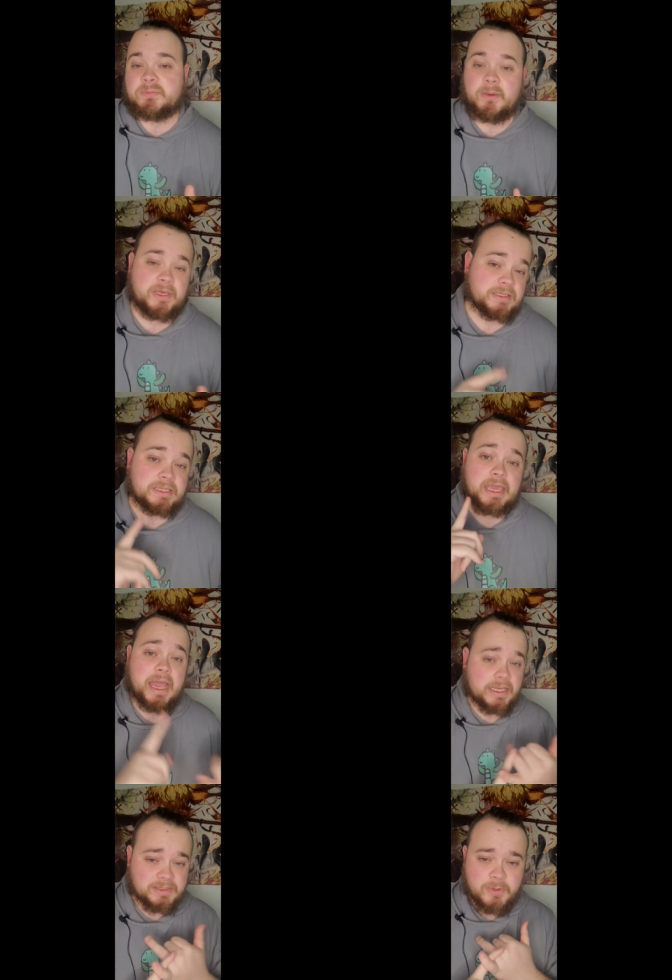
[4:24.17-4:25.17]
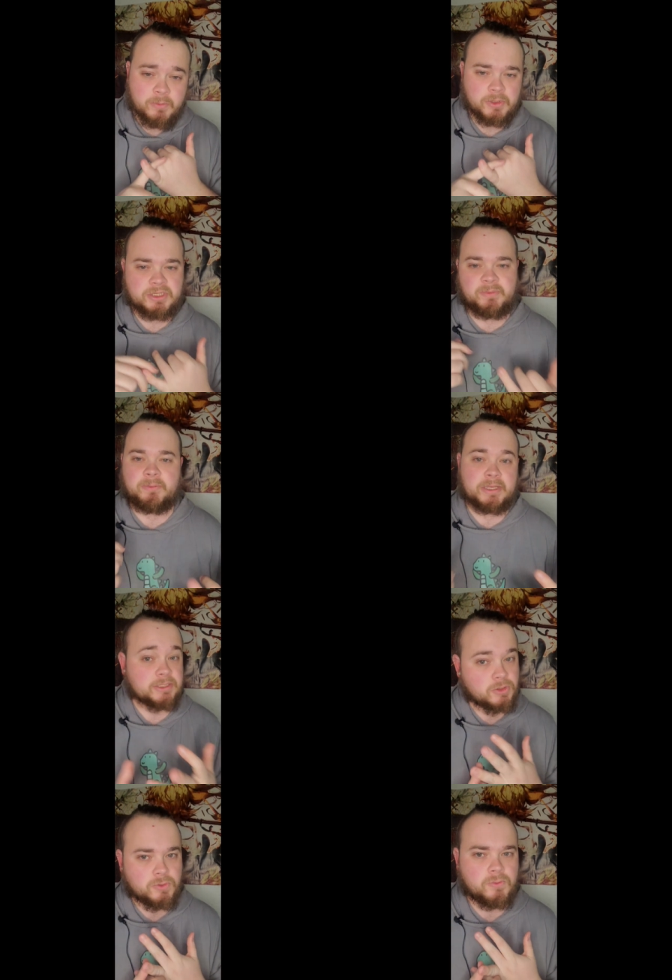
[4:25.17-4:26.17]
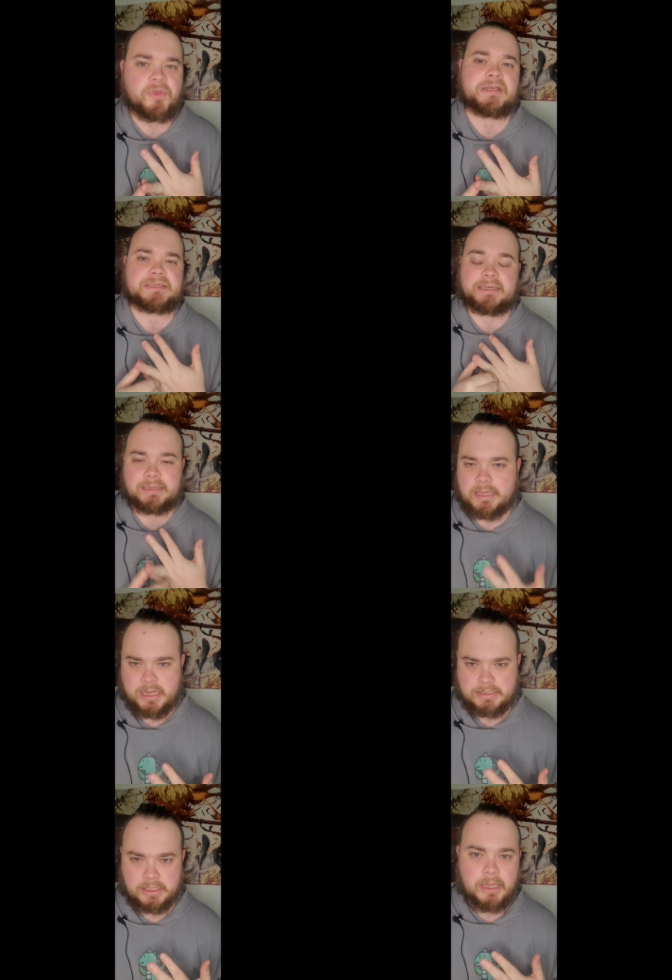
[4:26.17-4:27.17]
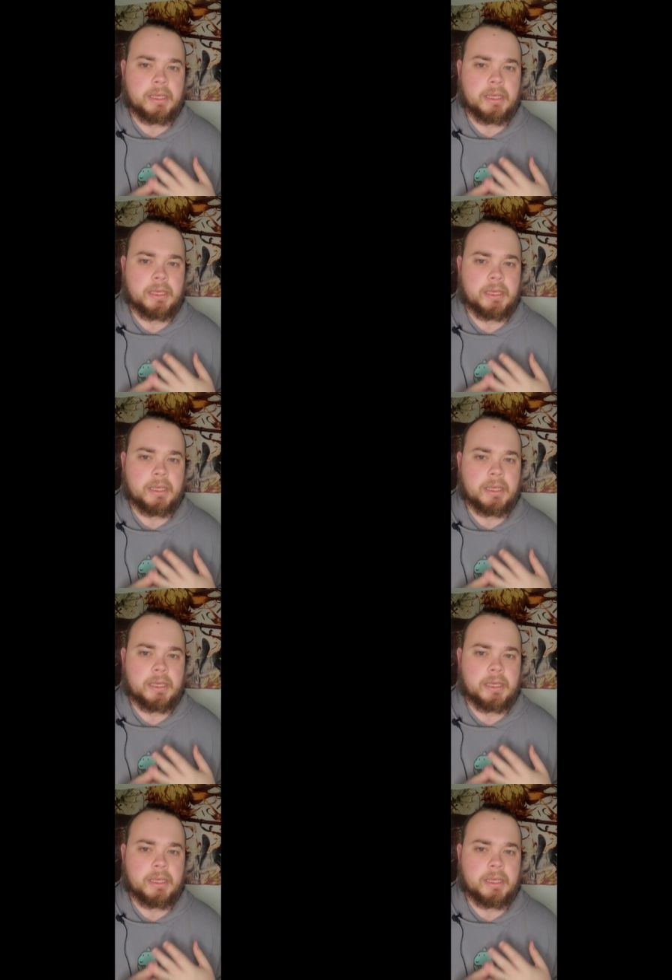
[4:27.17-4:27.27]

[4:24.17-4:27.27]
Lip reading: Maybe it's the cast members, maybe it's crew, things like that.